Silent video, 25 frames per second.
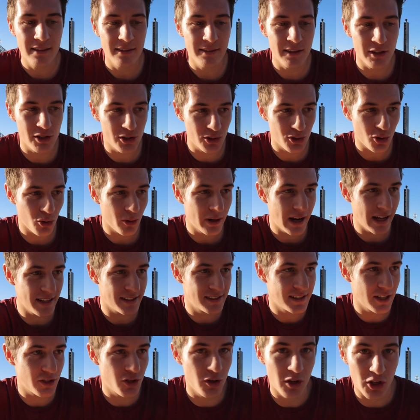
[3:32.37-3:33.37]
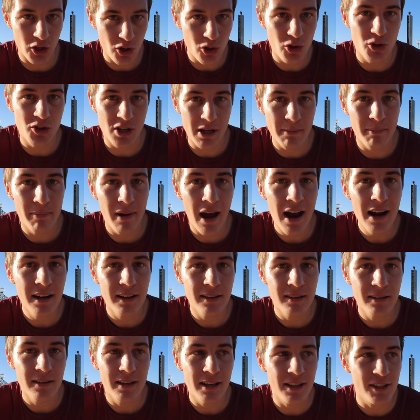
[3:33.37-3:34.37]
this story had such a huge impact
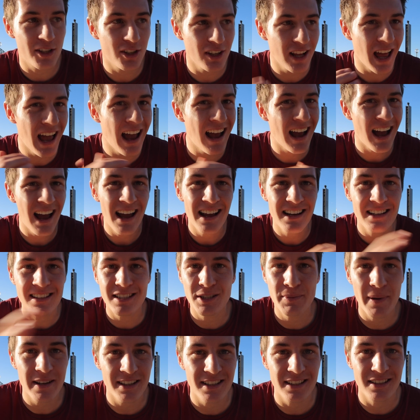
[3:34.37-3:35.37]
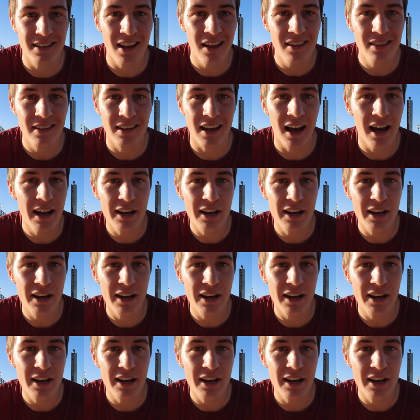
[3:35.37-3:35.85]
is because I expected nothing.